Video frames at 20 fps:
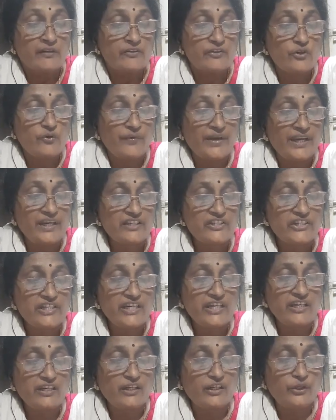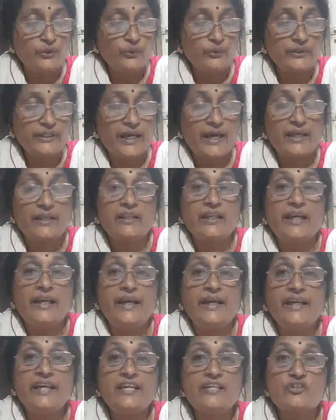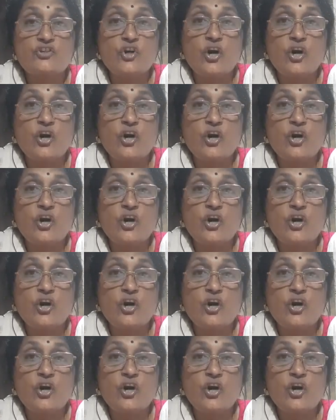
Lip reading: So when she knew that the lady is